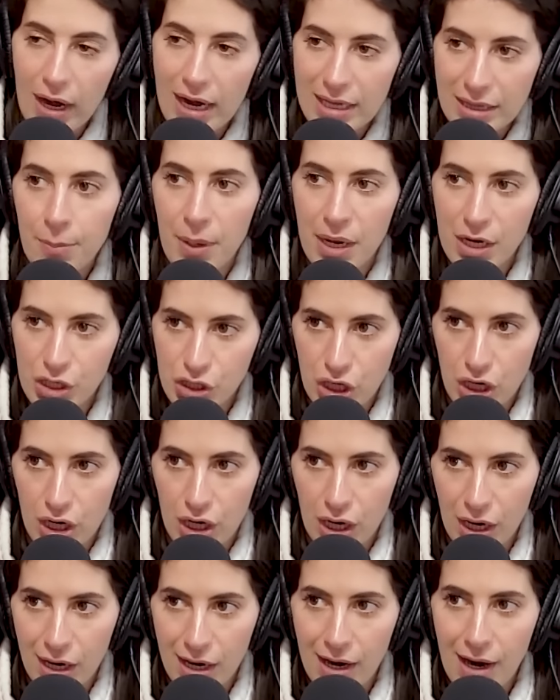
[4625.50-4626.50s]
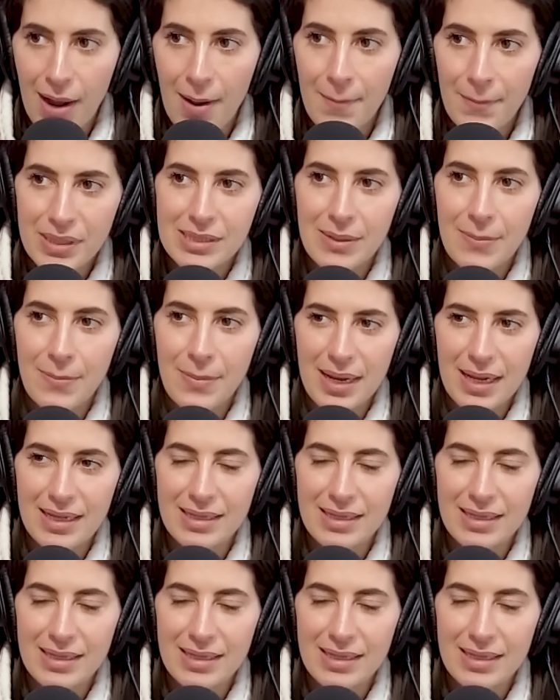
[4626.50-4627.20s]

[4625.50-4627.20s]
in the picture, but to me,